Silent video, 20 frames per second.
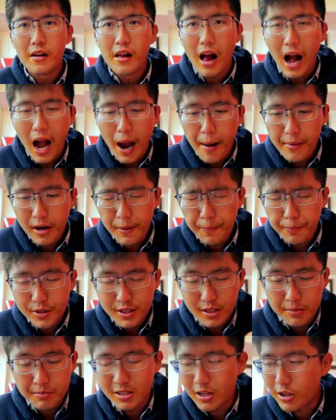I'm gonna put
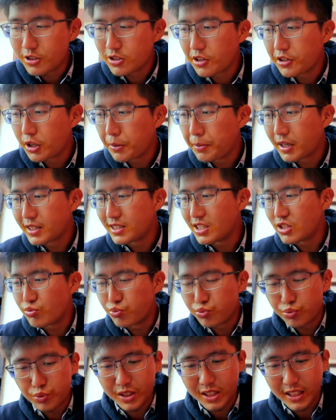some salsa on here because it's
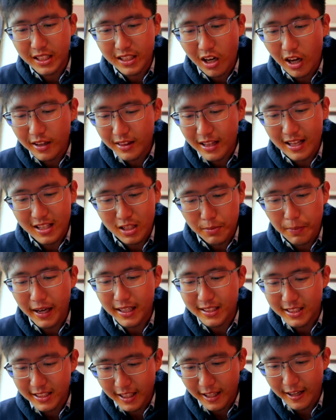really not that
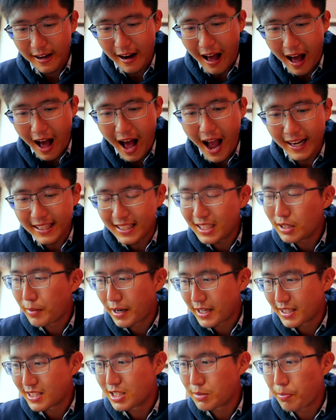spicy and I need
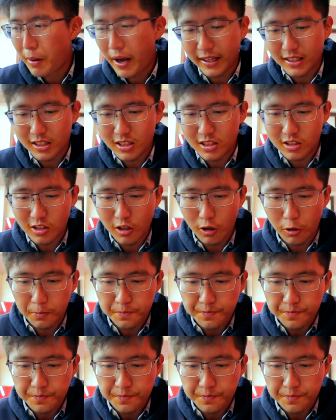my spice. So